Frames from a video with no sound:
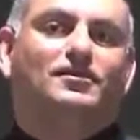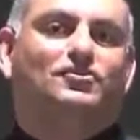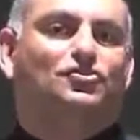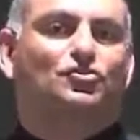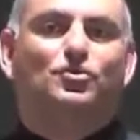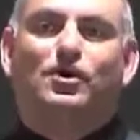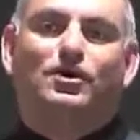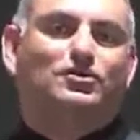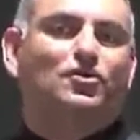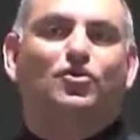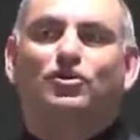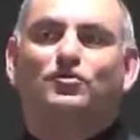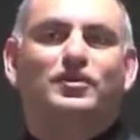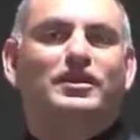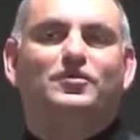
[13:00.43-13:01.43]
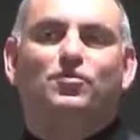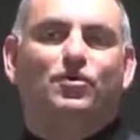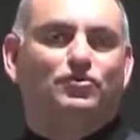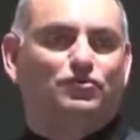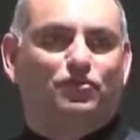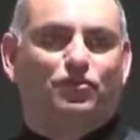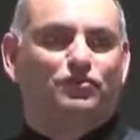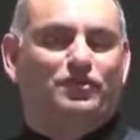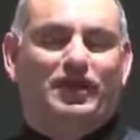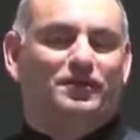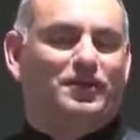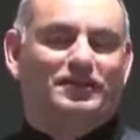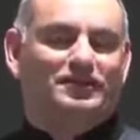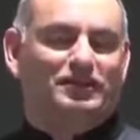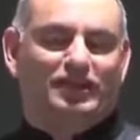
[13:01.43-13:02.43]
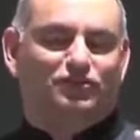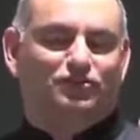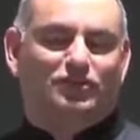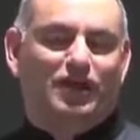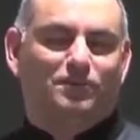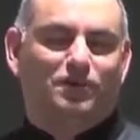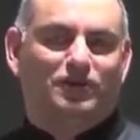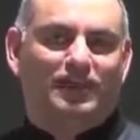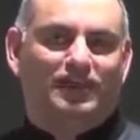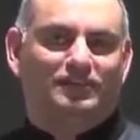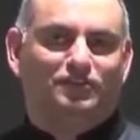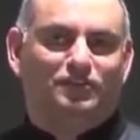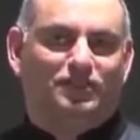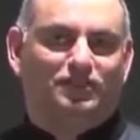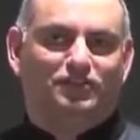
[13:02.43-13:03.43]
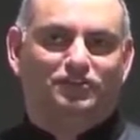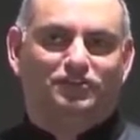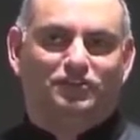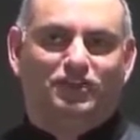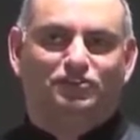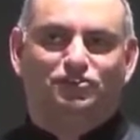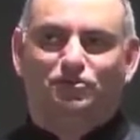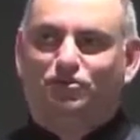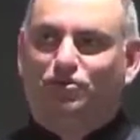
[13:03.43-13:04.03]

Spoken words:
throughout the whole week goes by, I think a couple of days he was at this trade show